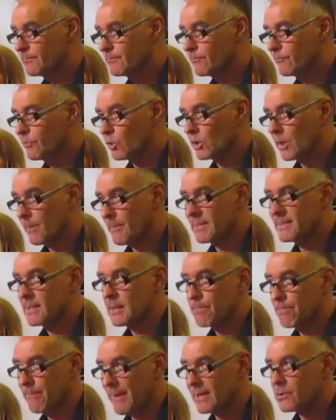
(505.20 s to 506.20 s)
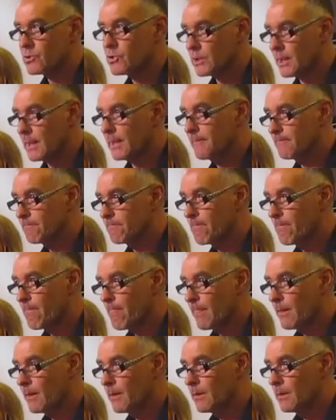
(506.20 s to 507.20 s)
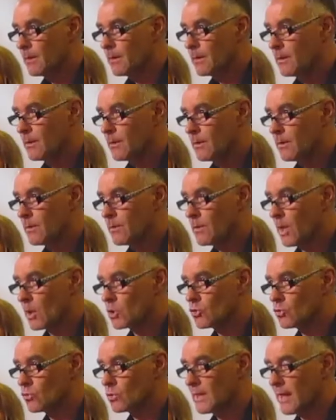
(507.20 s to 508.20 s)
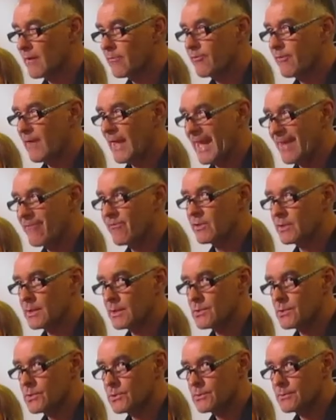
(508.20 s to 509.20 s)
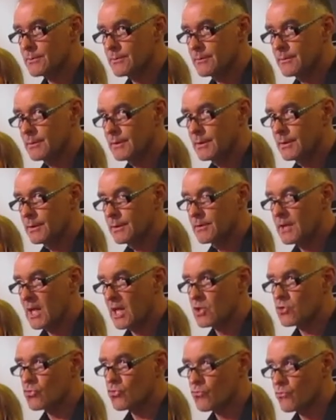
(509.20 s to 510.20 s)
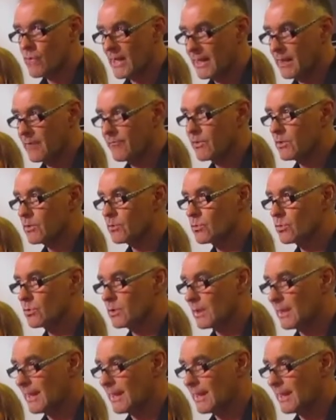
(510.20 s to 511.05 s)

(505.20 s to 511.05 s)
for committing perjury, that you give evidence that is relevant to the